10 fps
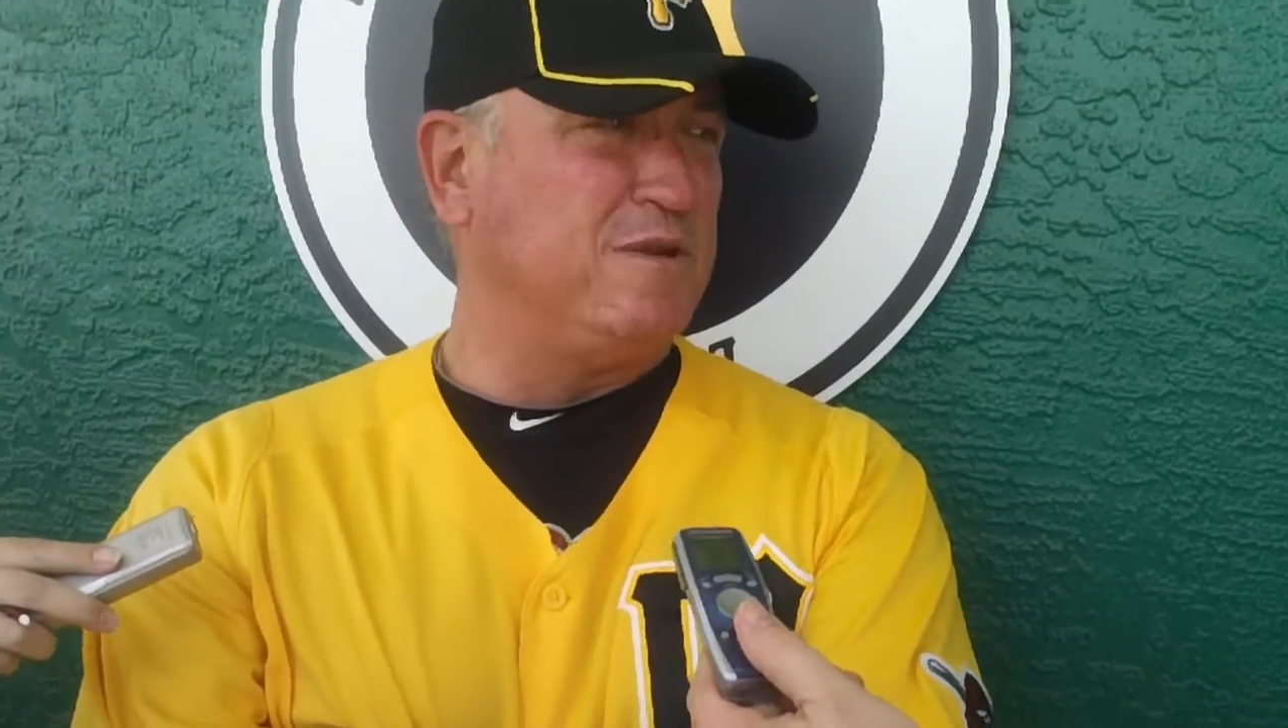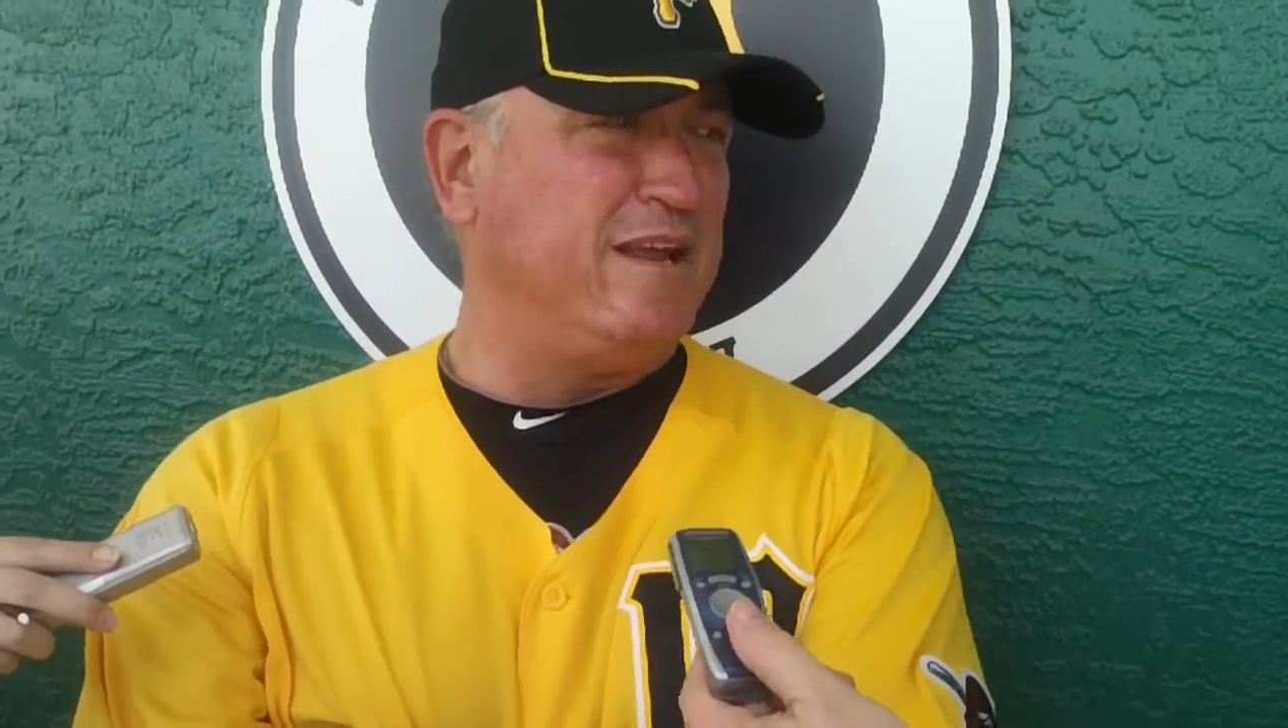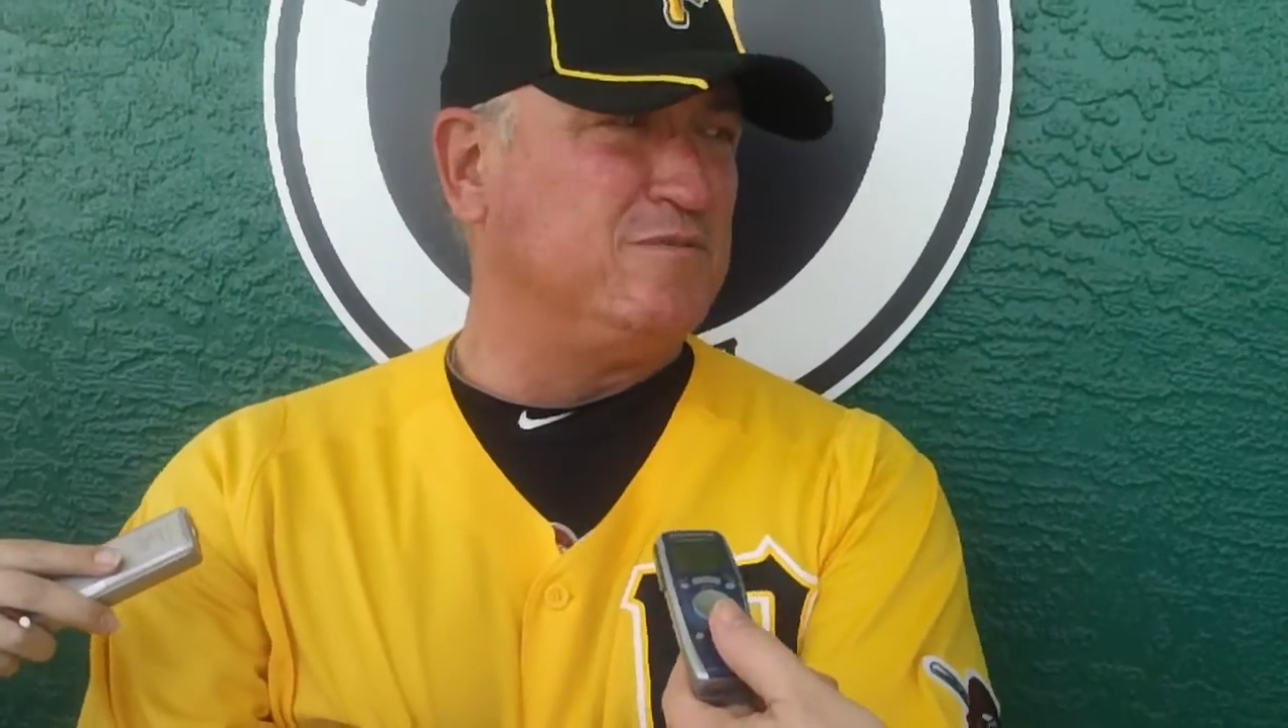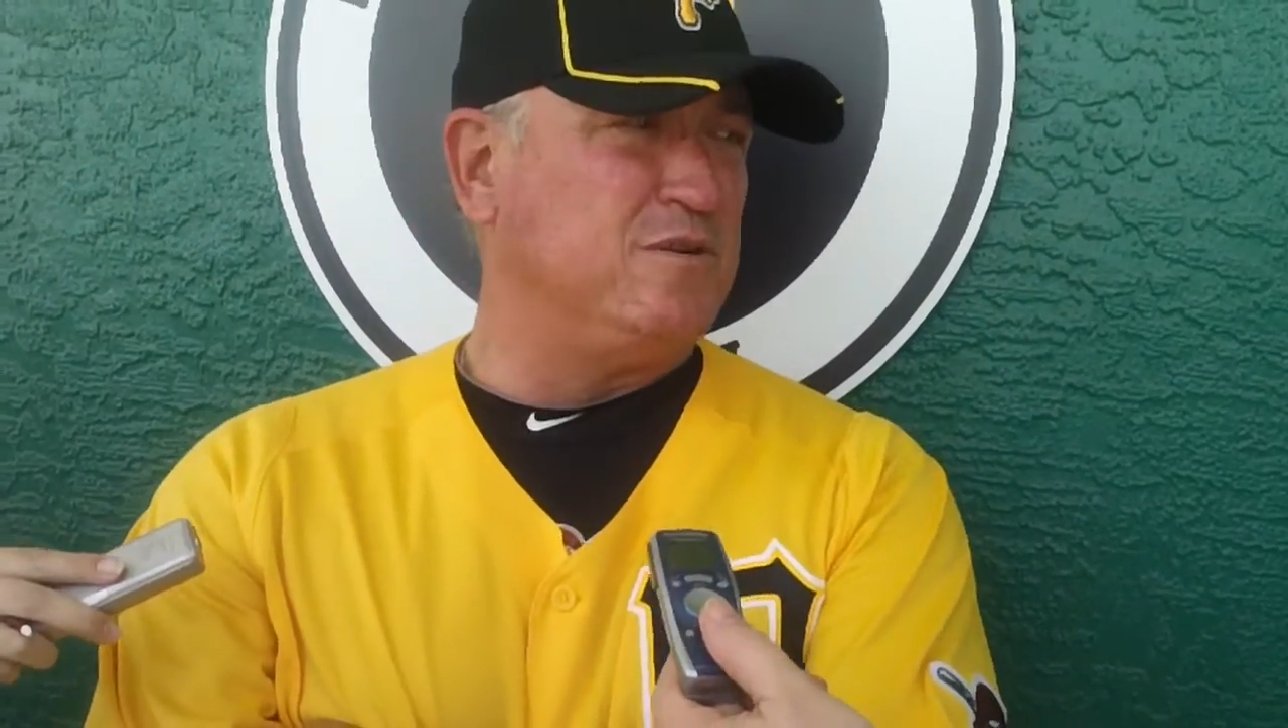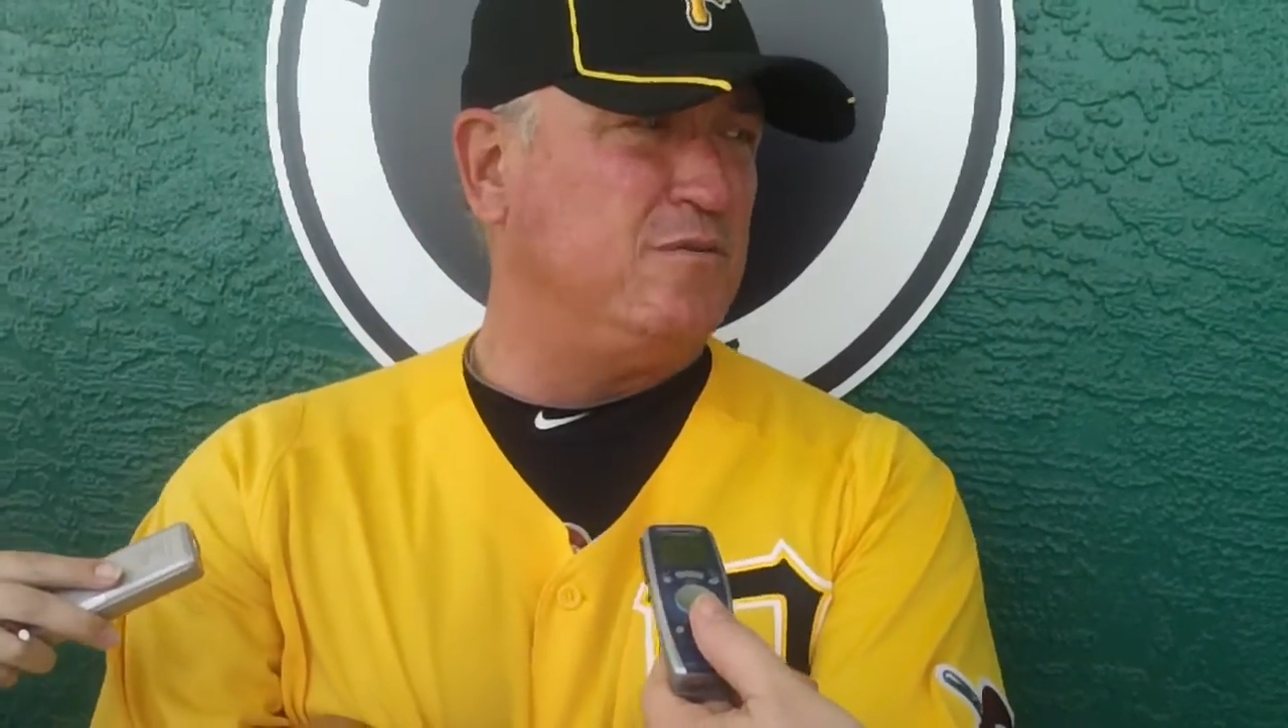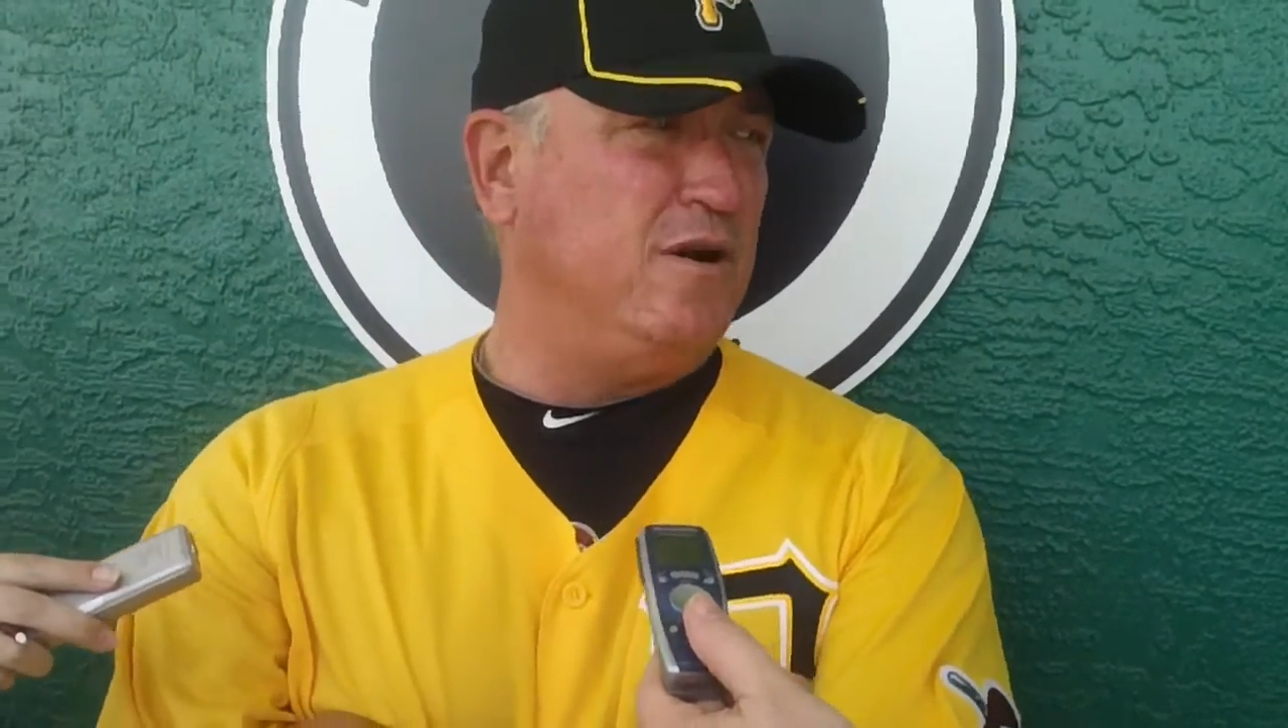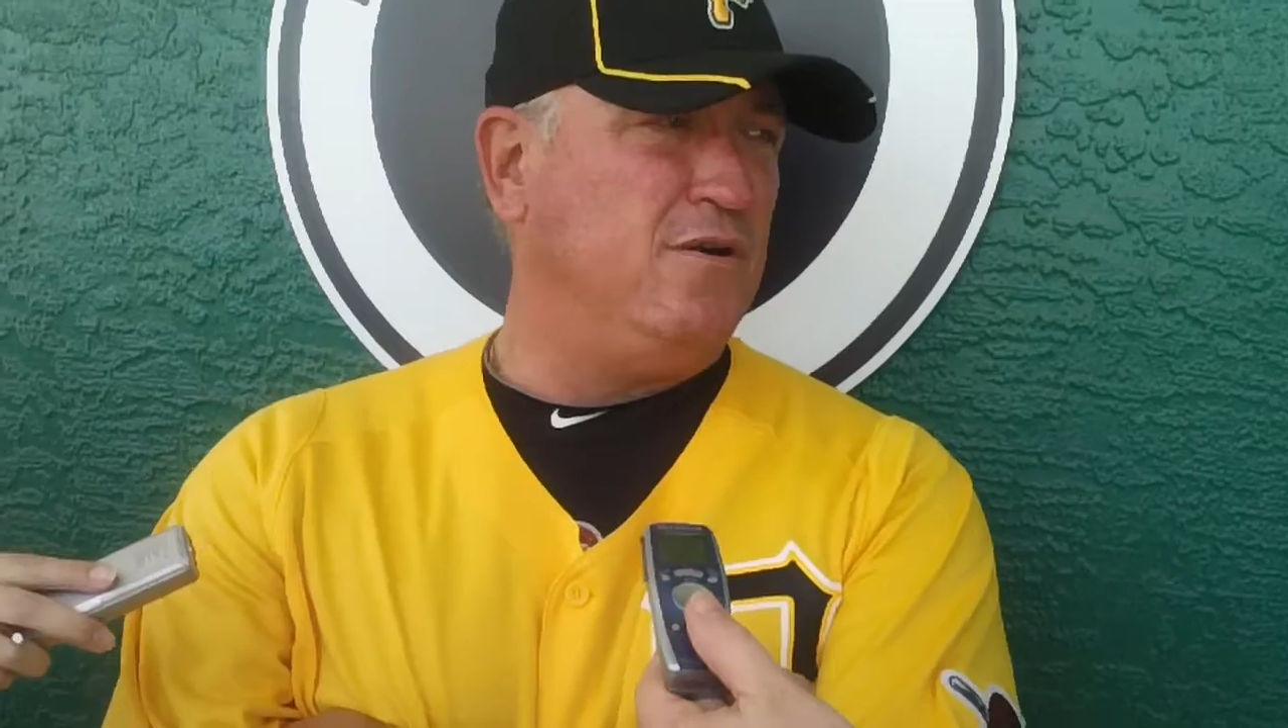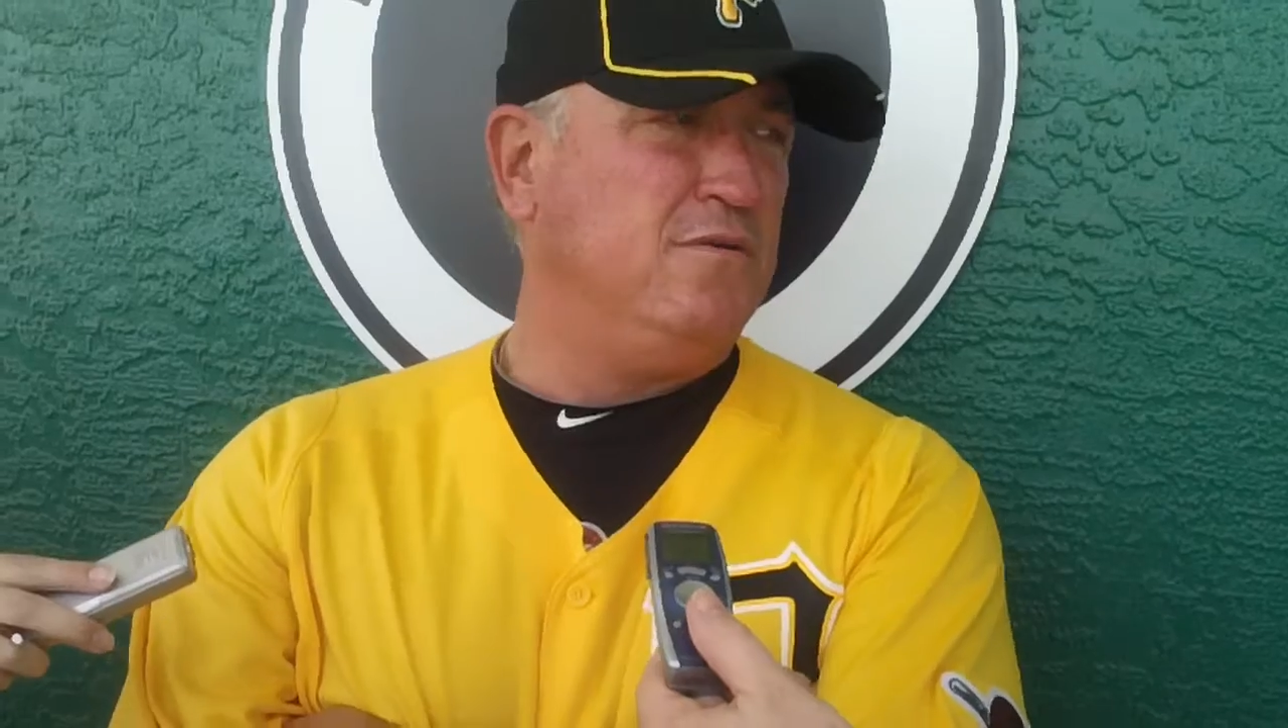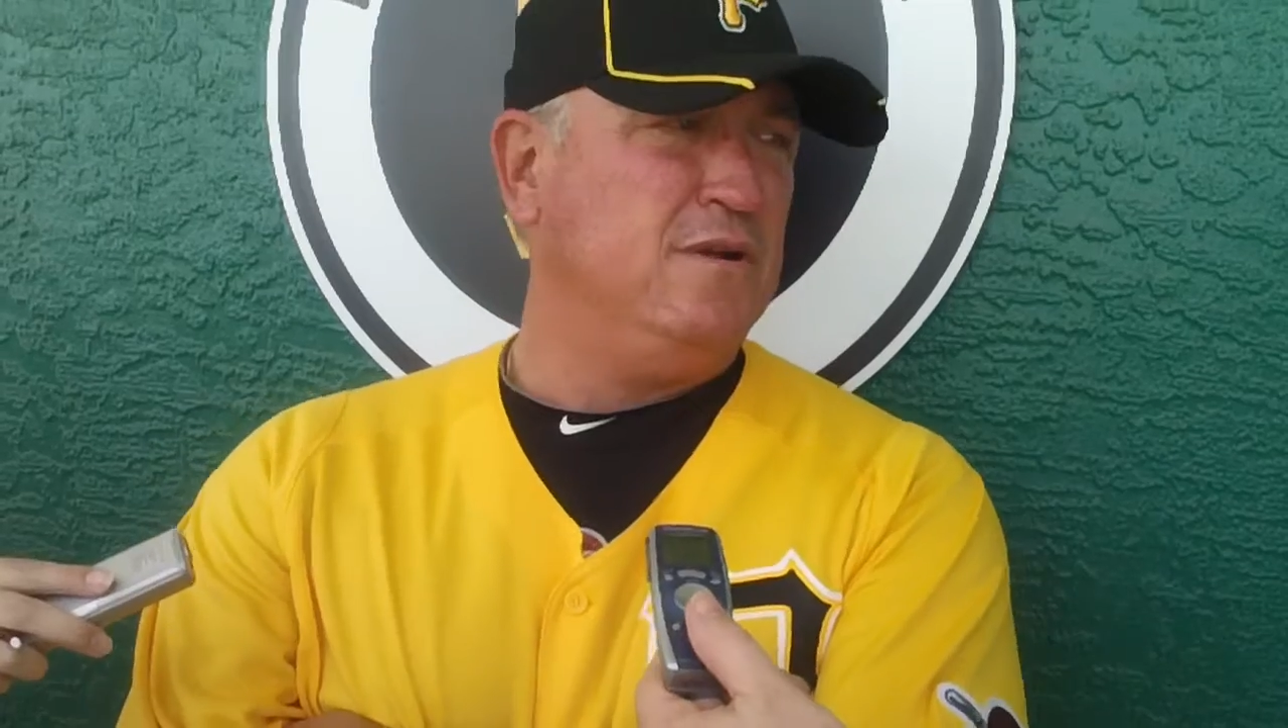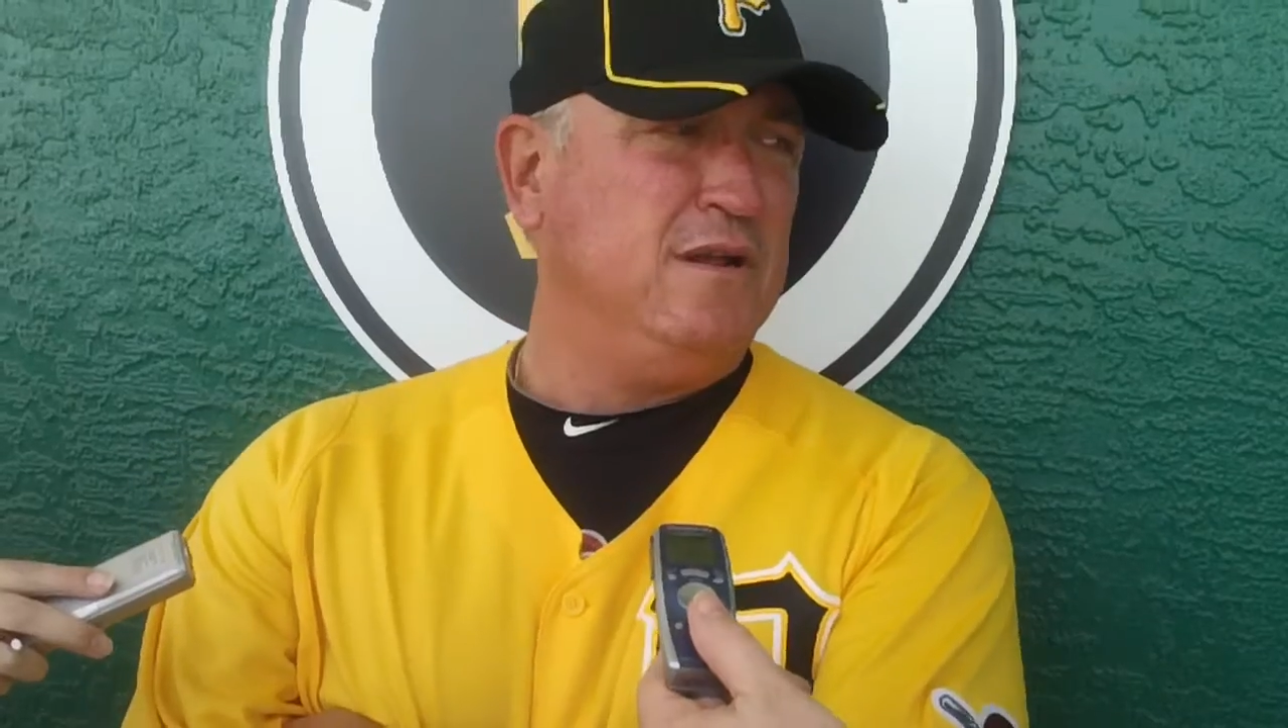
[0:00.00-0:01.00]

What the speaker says: games in a row.